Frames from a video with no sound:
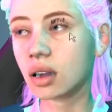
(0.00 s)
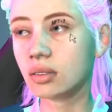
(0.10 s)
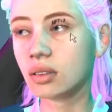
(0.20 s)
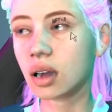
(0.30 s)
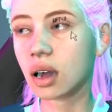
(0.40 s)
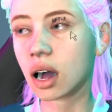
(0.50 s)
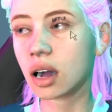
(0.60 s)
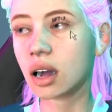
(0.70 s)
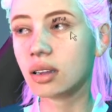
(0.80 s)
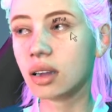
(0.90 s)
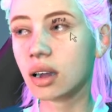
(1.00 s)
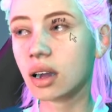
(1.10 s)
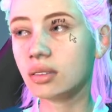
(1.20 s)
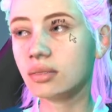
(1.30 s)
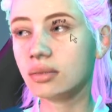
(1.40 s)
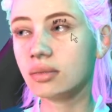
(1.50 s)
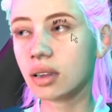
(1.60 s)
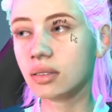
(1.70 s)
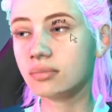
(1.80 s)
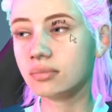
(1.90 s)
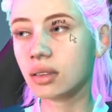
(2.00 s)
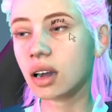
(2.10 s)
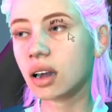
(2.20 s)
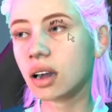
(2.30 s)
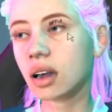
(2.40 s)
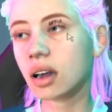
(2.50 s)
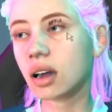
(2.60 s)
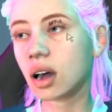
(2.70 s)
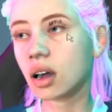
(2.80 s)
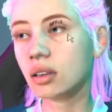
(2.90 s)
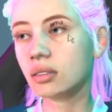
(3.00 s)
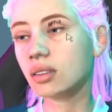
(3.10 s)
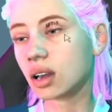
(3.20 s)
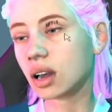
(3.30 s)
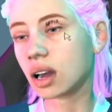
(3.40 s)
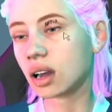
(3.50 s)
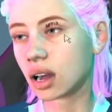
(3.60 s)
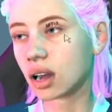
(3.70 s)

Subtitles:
or inner extruding a polygon or